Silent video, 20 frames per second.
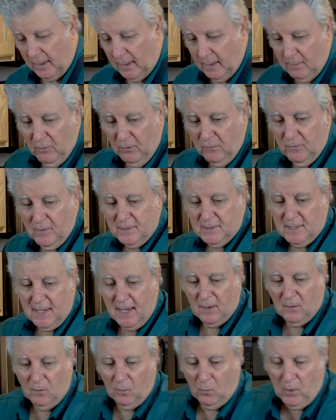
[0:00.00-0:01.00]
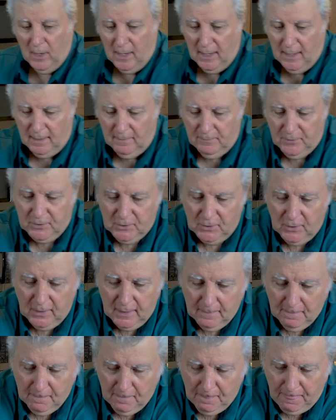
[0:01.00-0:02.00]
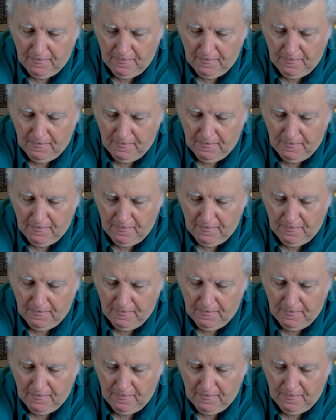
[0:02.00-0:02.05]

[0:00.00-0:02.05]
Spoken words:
going to move this out of the way and I'll show you.